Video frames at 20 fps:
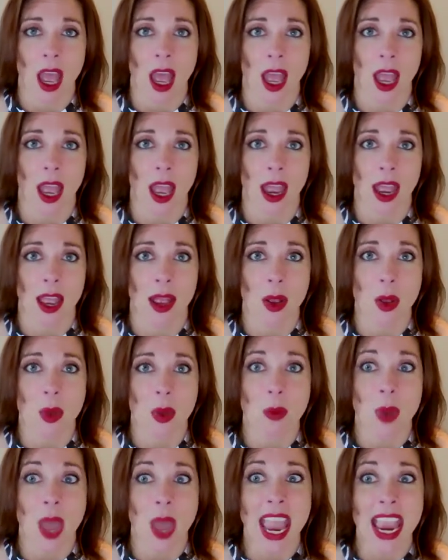
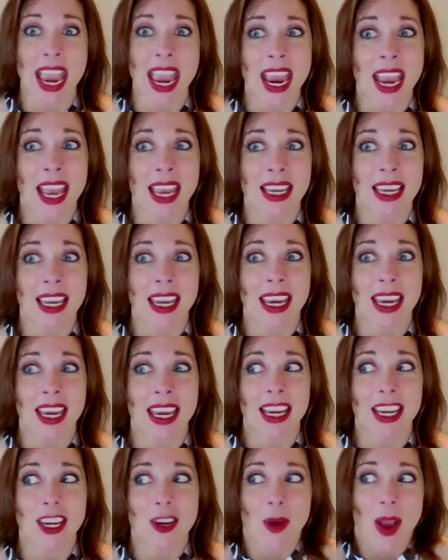And you
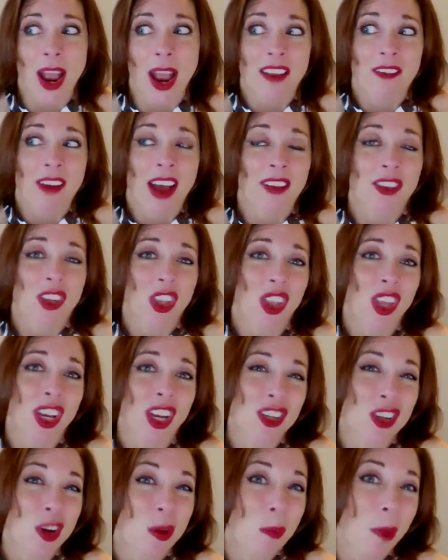kind of have to look
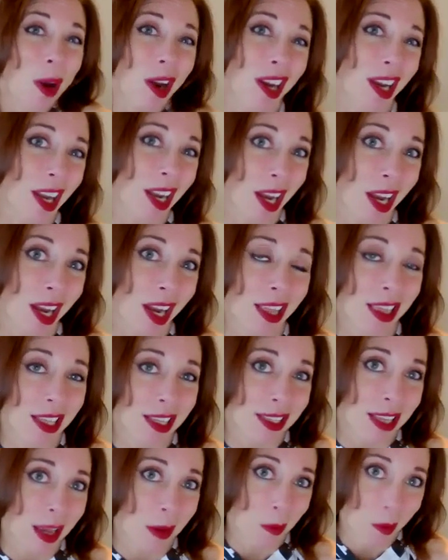at your marketing in
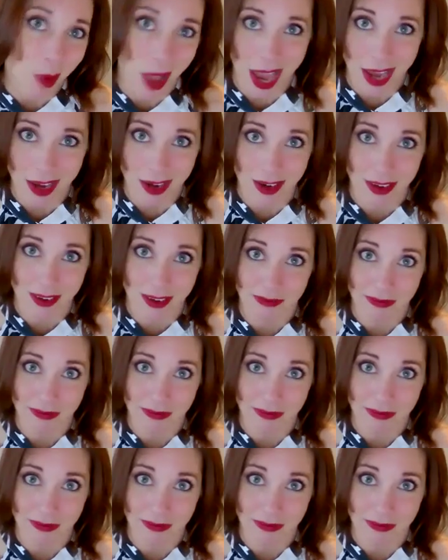the same way.